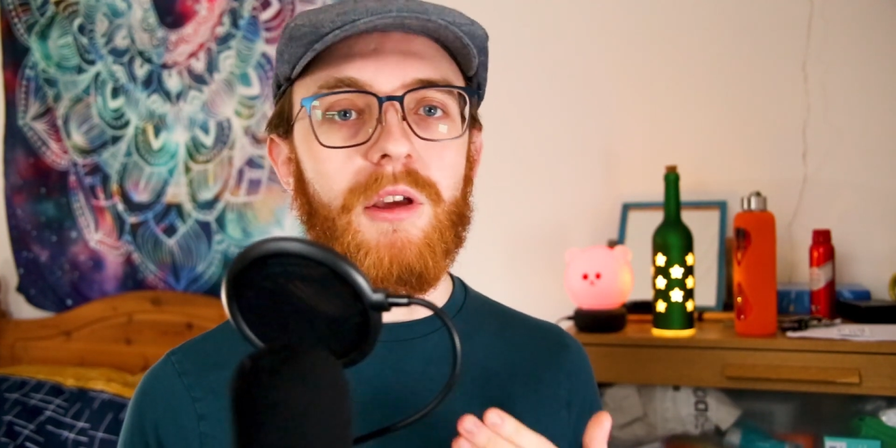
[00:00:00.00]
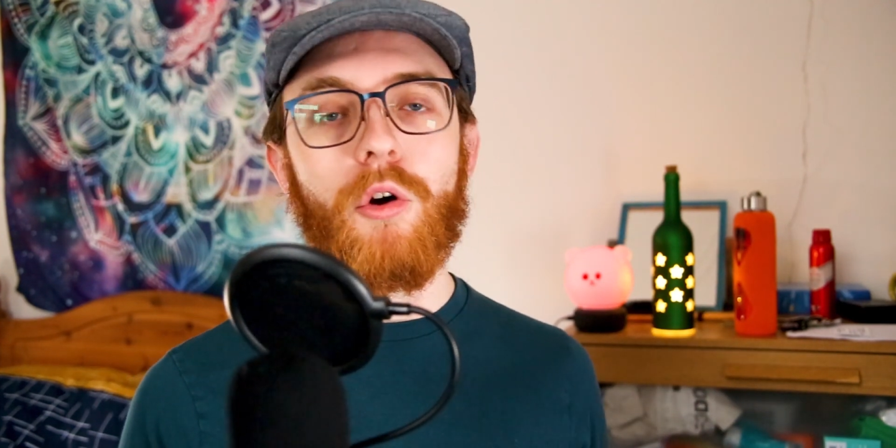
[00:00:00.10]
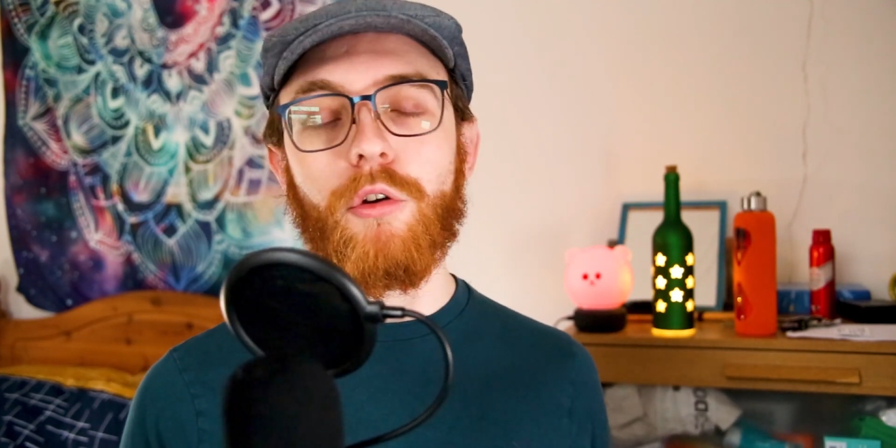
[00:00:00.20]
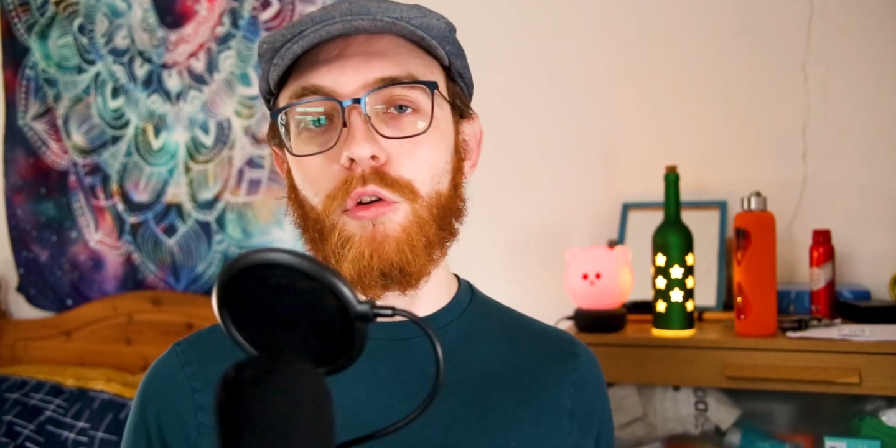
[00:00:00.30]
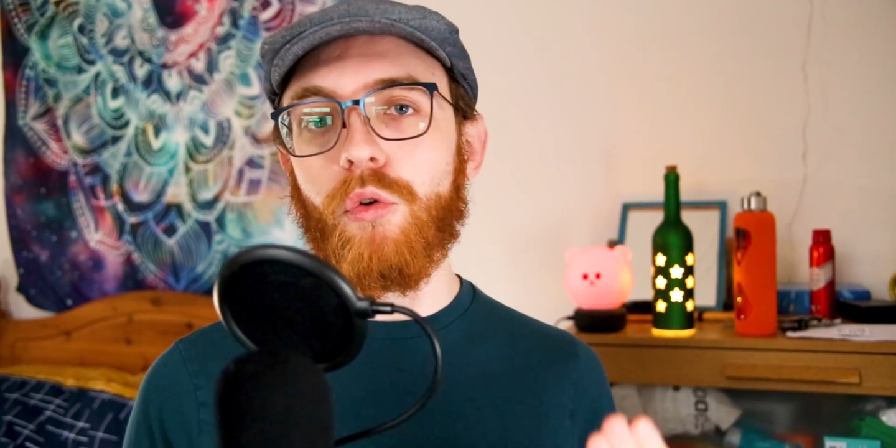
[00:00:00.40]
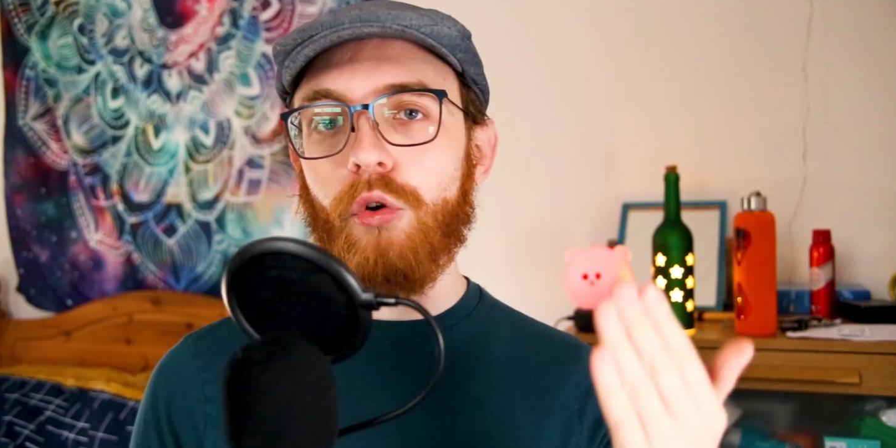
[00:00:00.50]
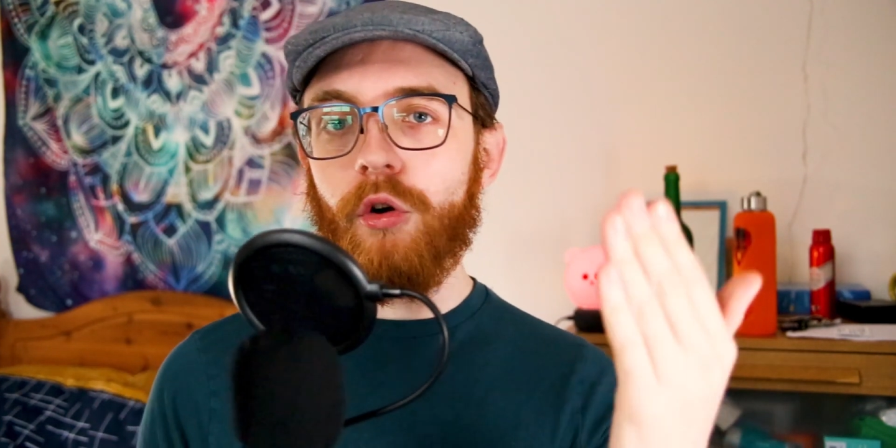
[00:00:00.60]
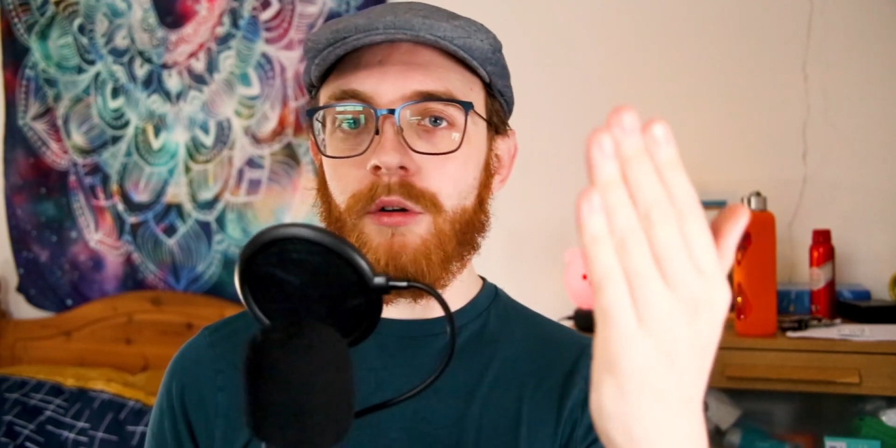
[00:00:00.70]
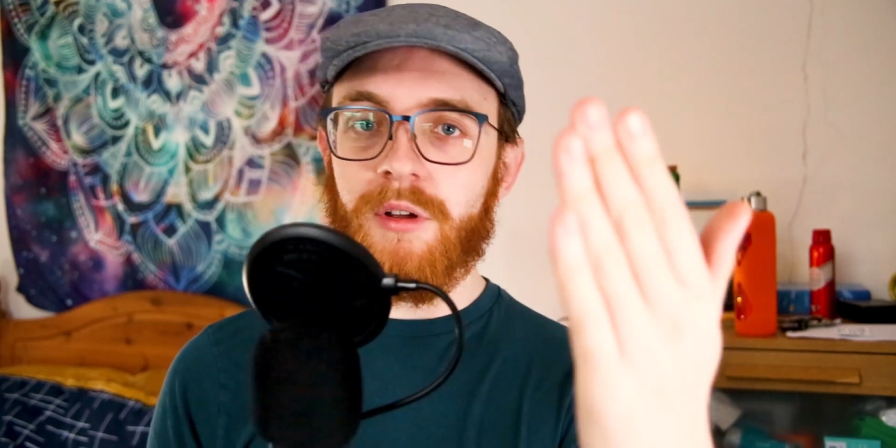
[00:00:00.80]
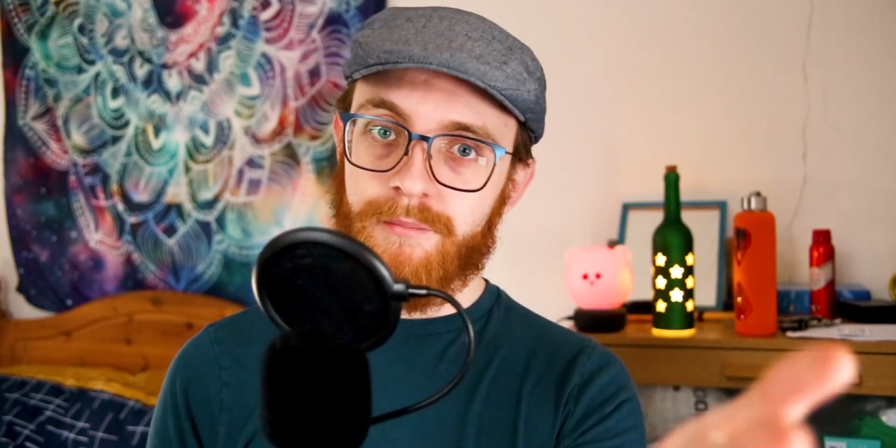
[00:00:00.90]
be on
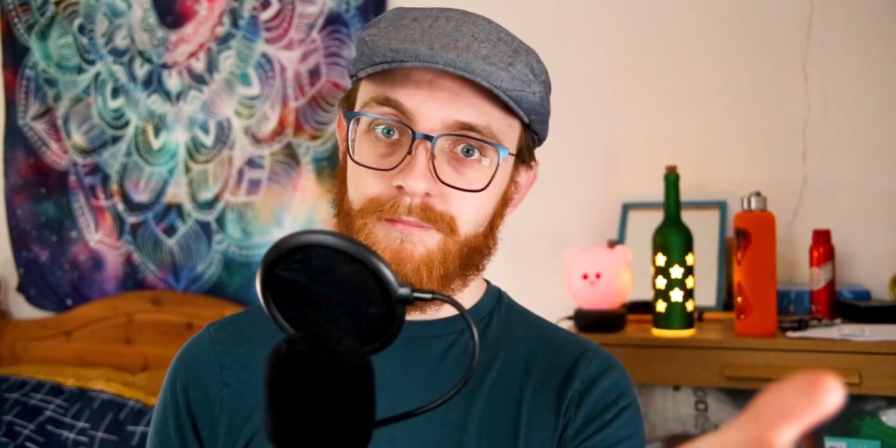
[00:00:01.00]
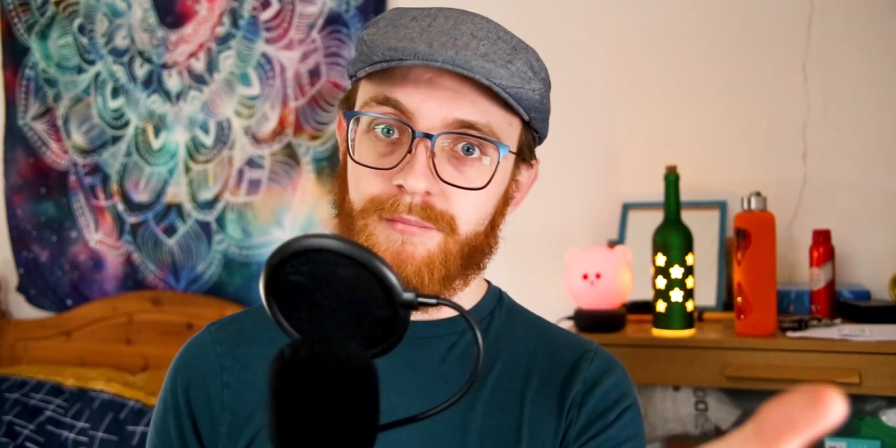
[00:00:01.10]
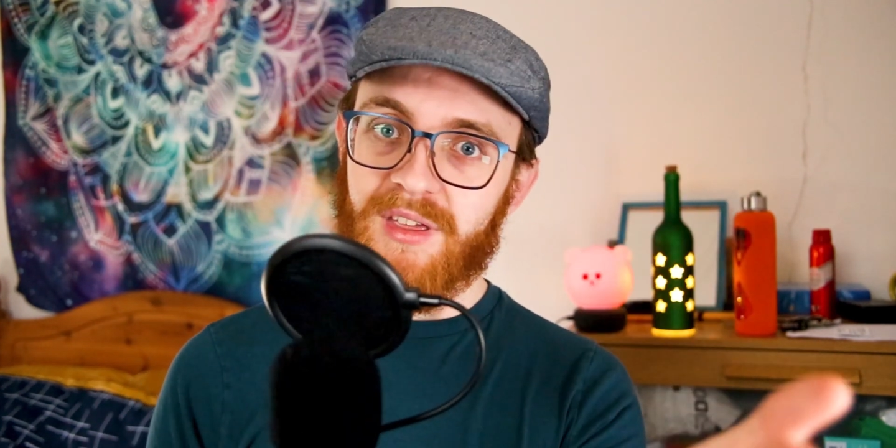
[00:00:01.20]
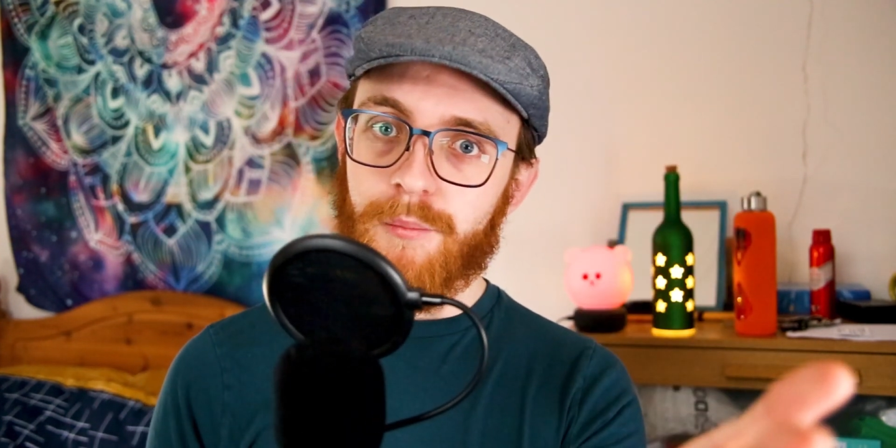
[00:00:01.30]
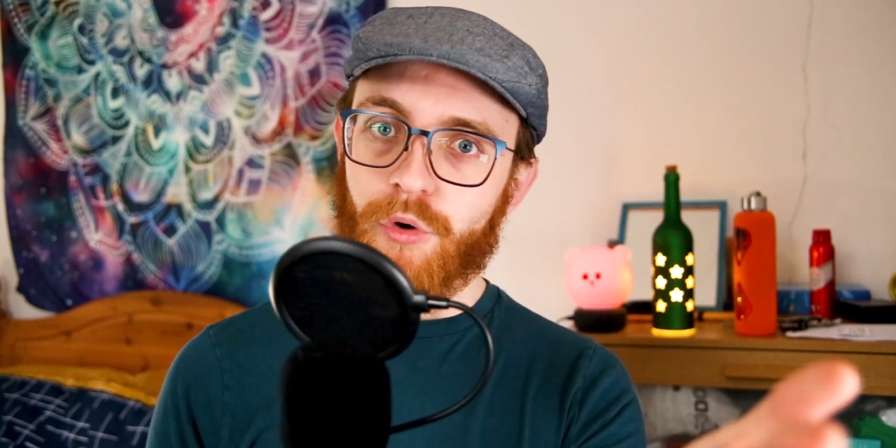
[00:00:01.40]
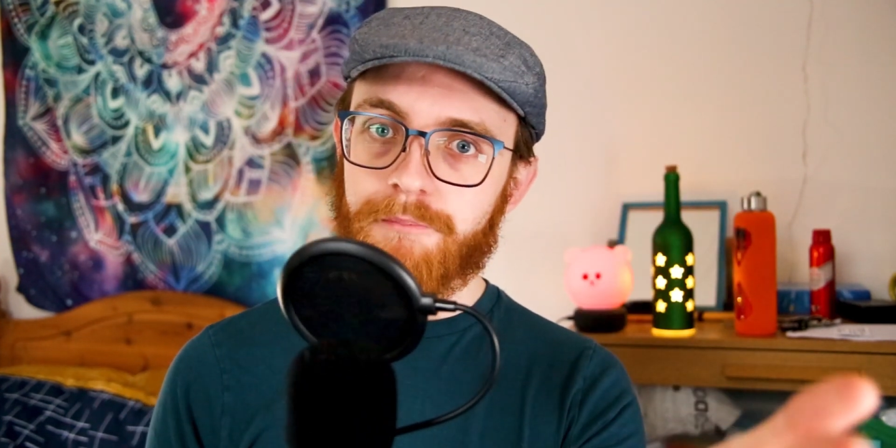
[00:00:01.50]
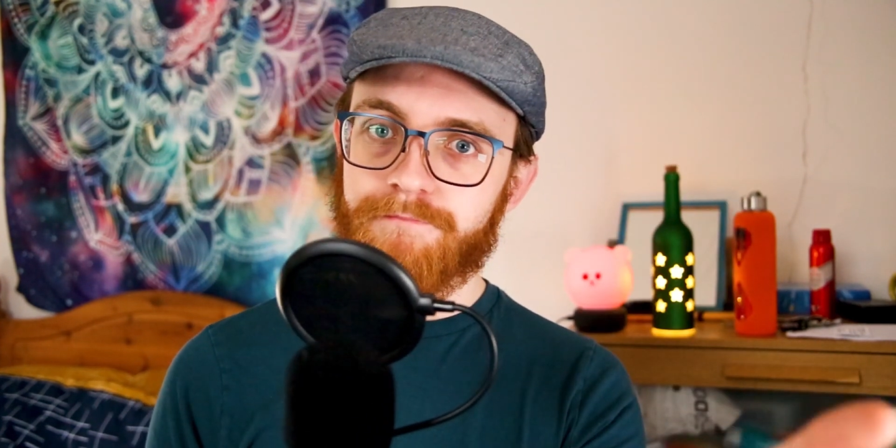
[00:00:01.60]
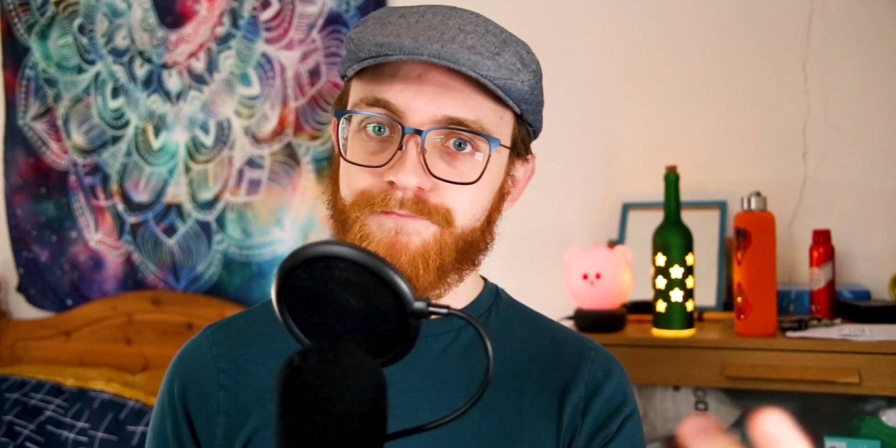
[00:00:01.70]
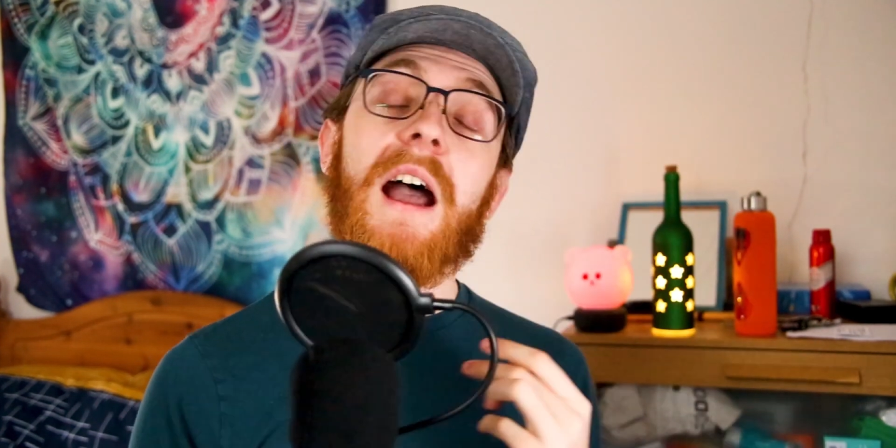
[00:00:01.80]
your camera.